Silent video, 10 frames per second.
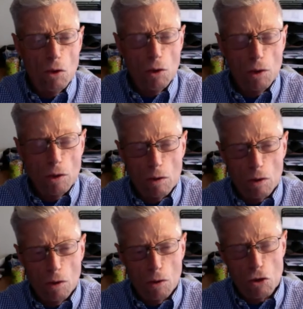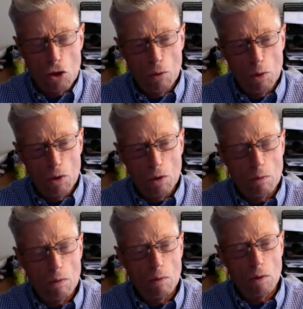of
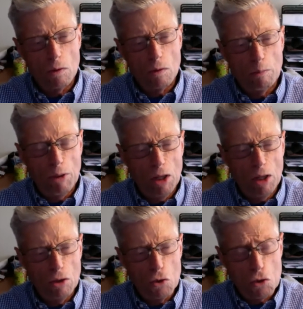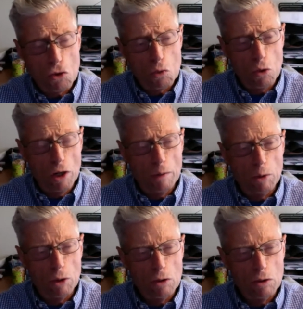the painters were
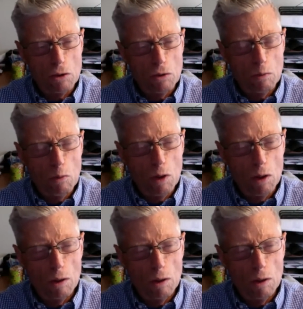able to do,